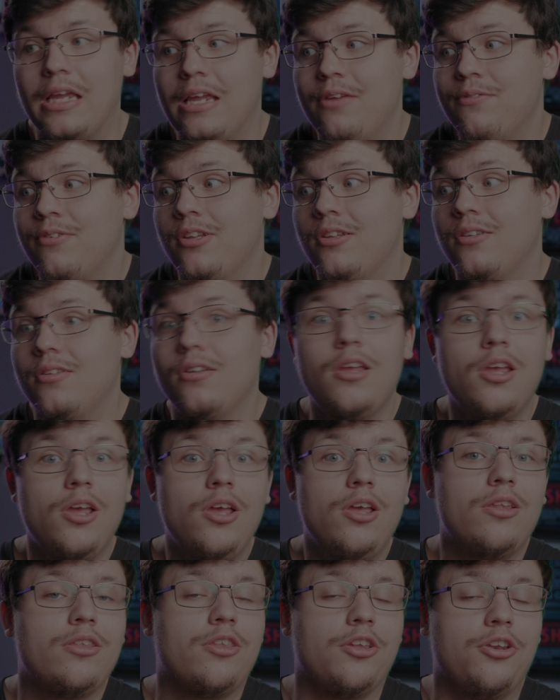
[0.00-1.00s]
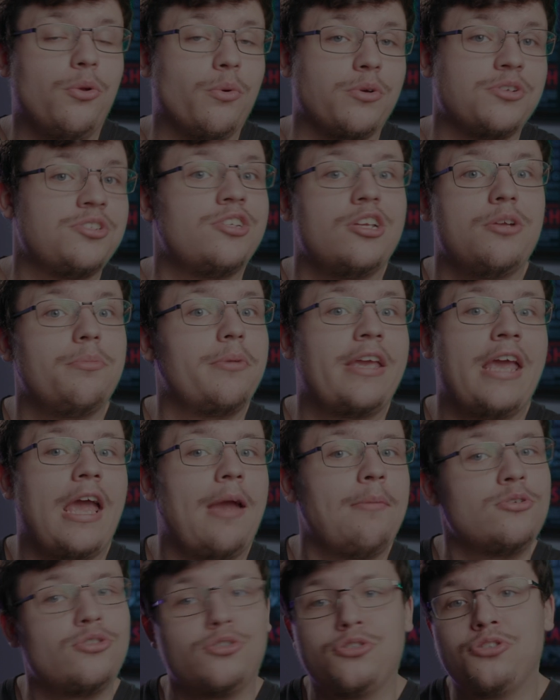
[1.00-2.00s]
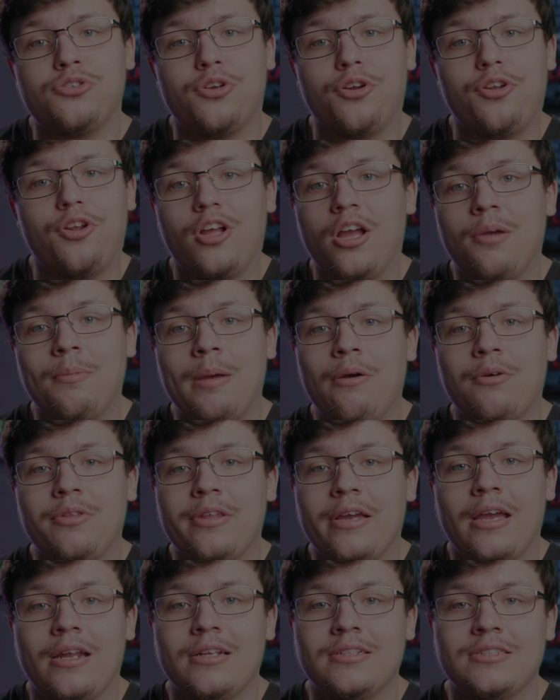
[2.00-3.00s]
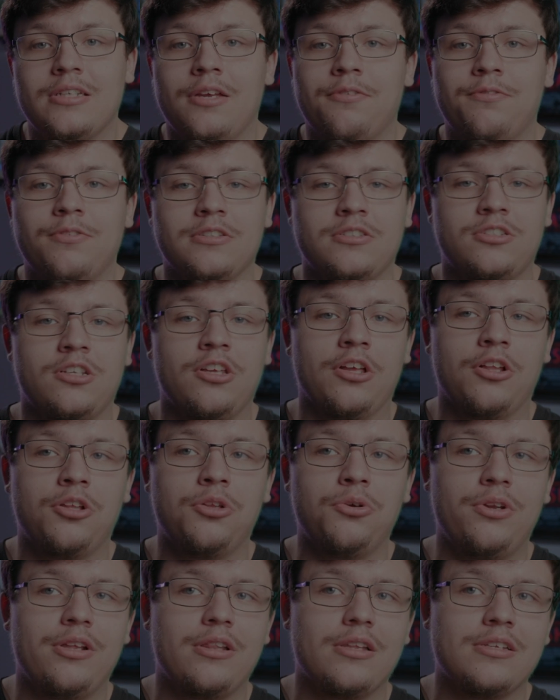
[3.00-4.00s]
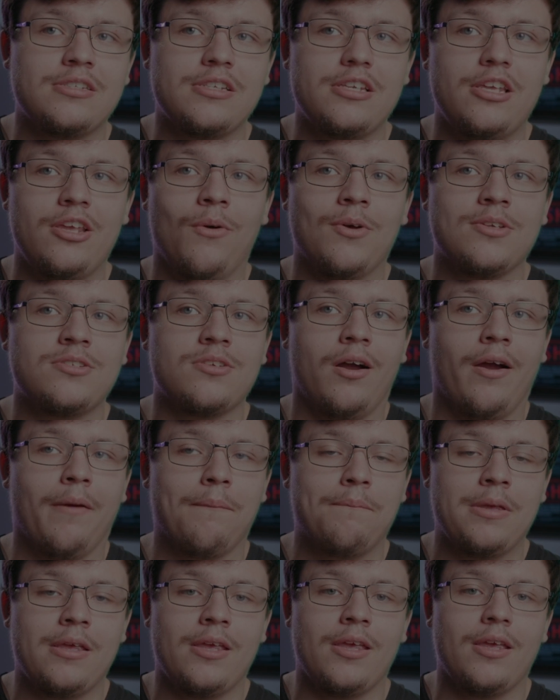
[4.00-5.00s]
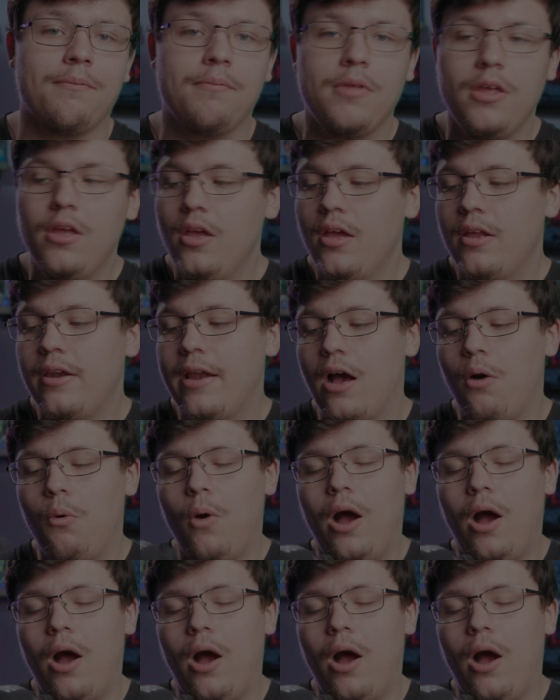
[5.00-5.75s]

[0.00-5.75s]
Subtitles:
Even the newer cinema cameras are starting to come out with that kind of stuff, including this EOS RP. Now,